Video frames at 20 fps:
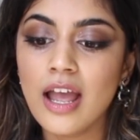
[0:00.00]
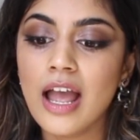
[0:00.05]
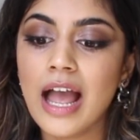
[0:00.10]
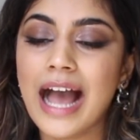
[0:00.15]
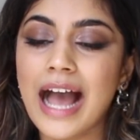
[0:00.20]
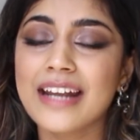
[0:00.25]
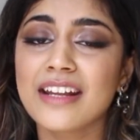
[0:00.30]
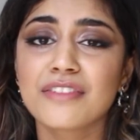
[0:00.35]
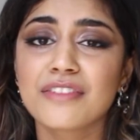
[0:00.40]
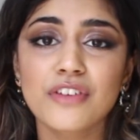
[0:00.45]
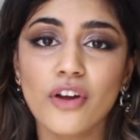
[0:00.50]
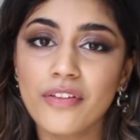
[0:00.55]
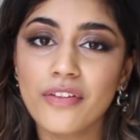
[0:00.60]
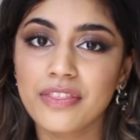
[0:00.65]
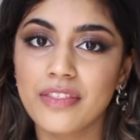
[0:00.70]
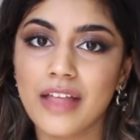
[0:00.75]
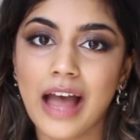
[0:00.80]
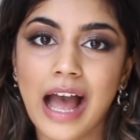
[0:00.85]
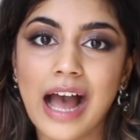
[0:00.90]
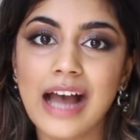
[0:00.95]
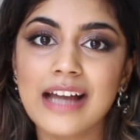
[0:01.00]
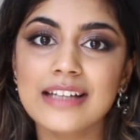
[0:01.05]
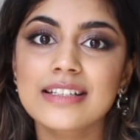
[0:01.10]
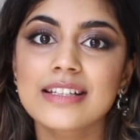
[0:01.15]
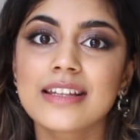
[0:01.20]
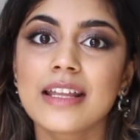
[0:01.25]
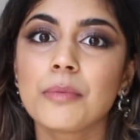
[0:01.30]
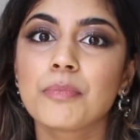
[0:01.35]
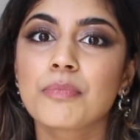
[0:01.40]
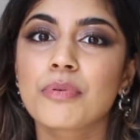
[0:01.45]
and if not that,
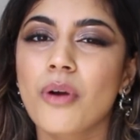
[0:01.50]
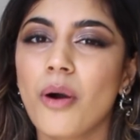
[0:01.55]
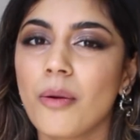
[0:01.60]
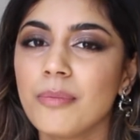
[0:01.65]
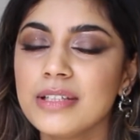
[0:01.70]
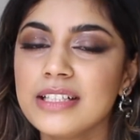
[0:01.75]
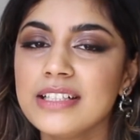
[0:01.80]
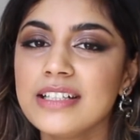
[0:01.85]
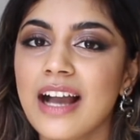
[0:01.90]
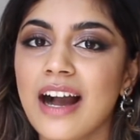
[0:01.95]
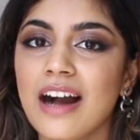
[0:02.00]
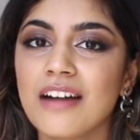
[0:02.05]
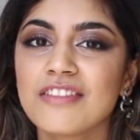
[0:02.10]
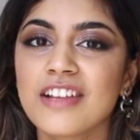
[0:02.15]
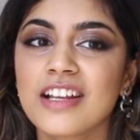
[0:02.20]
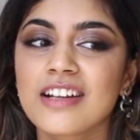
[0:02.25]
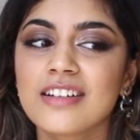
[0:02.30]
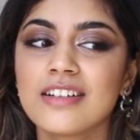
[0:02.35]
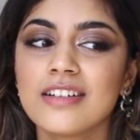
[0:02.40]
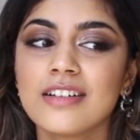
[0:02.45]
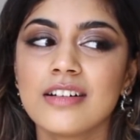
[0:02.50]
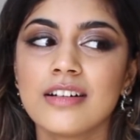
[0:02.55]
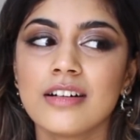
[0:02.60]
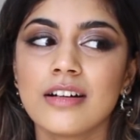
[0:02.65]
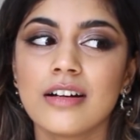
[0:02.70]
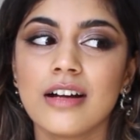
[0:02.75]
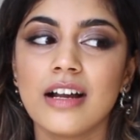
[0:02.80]
they probably have like a